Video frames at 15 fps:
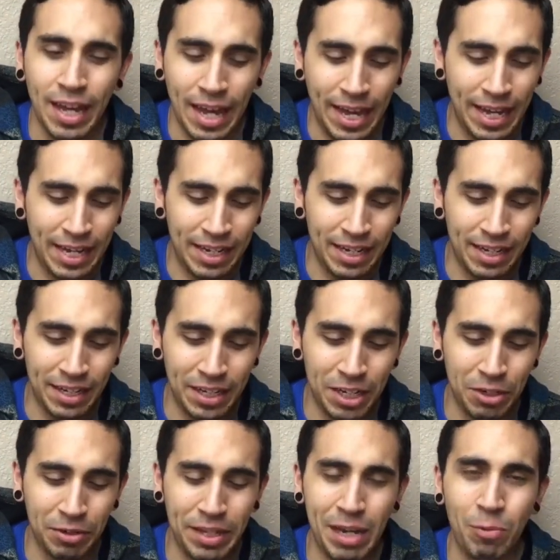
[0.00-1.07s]
and uh,
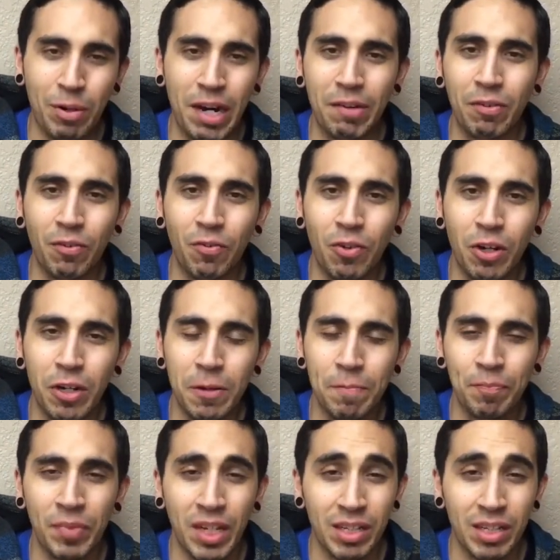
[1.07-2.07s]
you know get whatever for them.